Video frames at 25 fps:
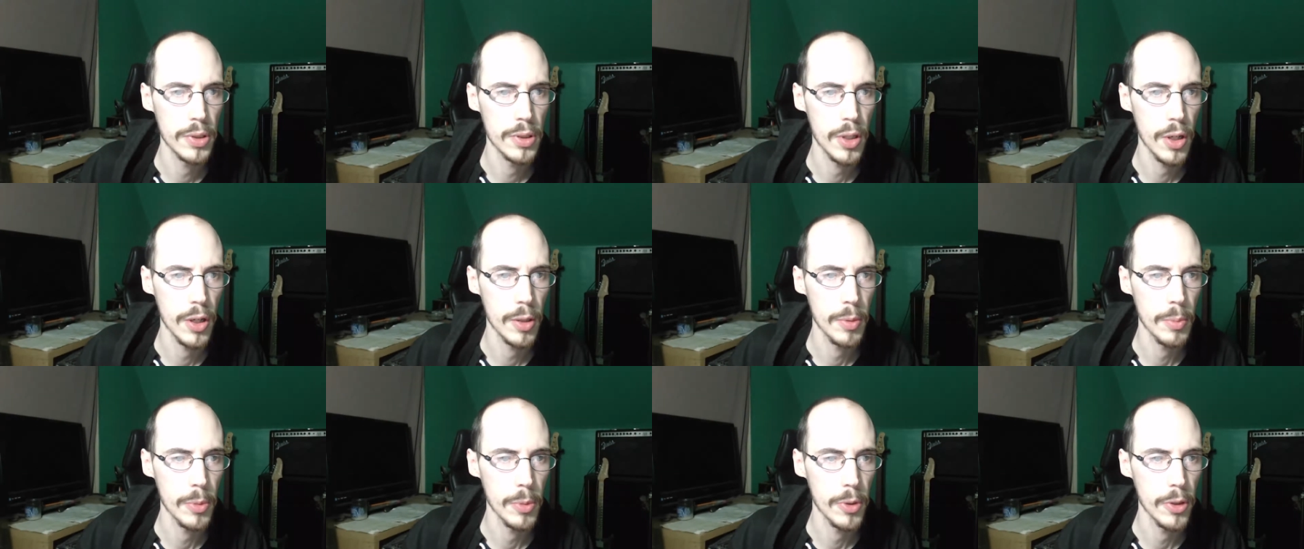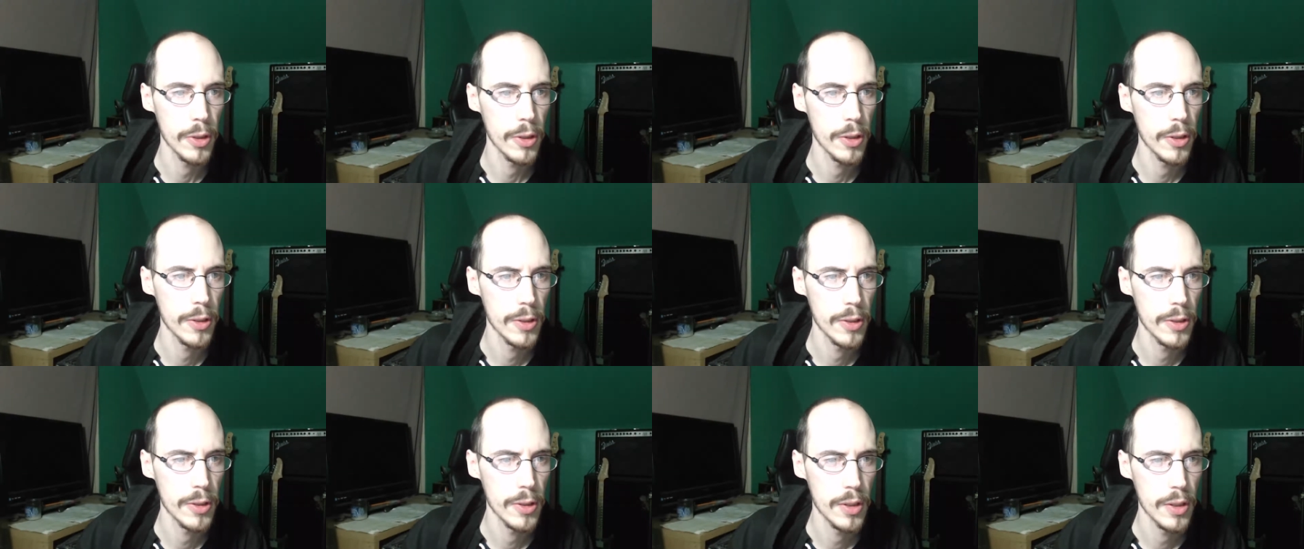
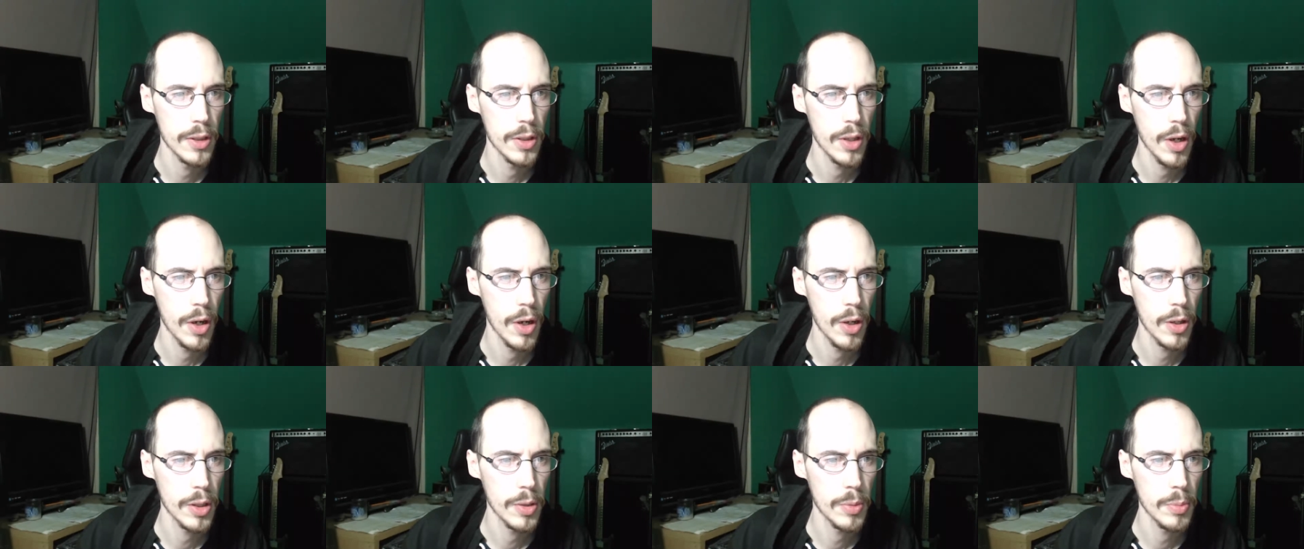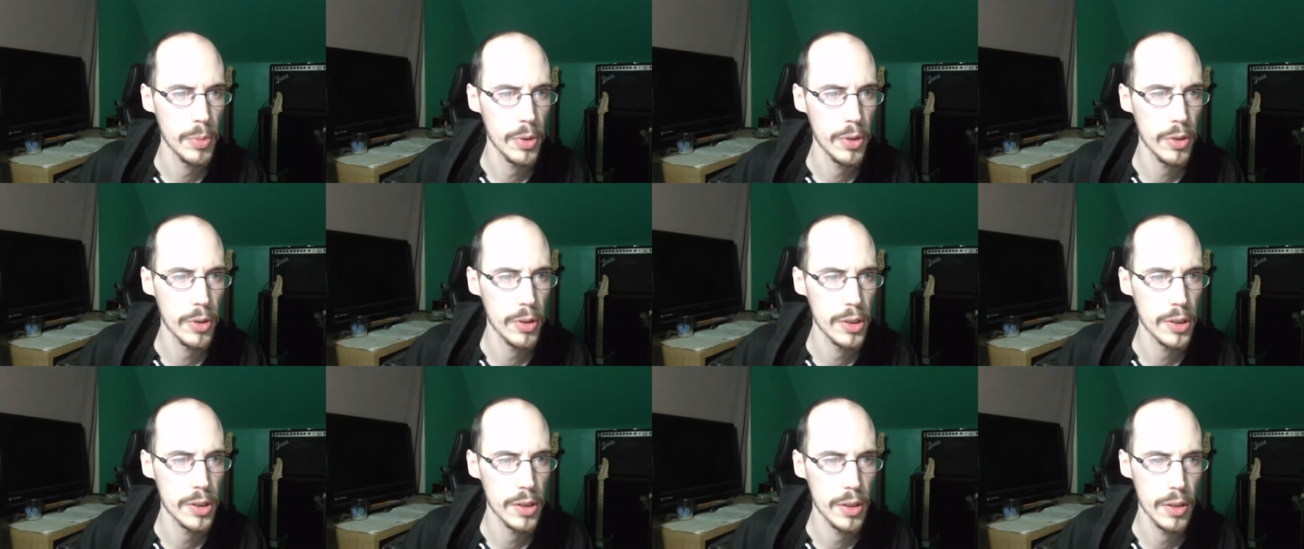
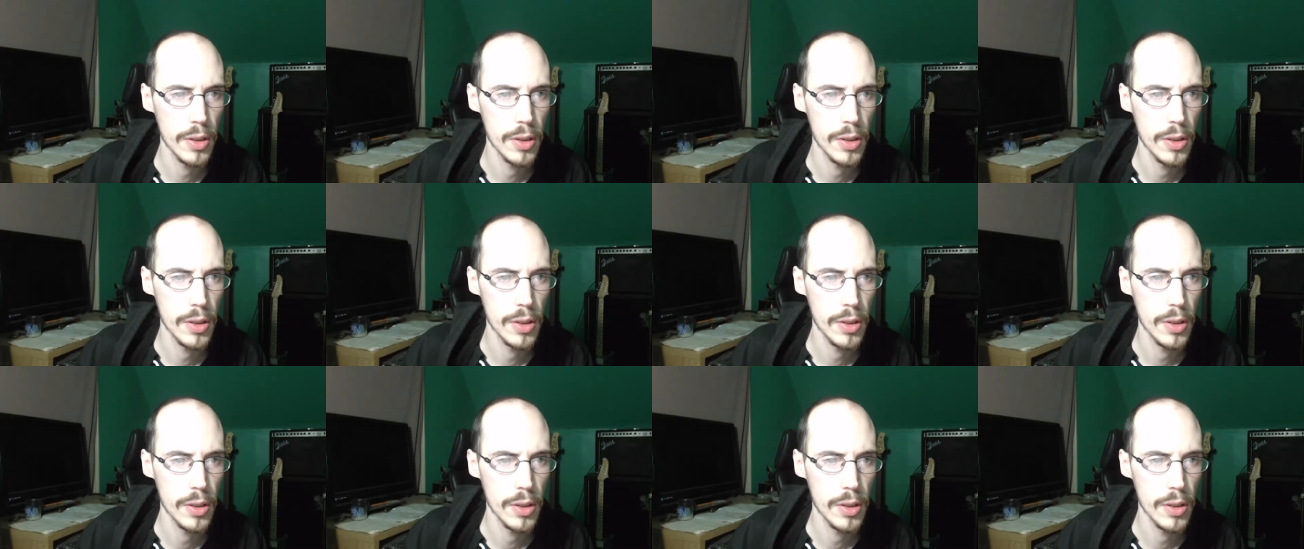Hockenberg's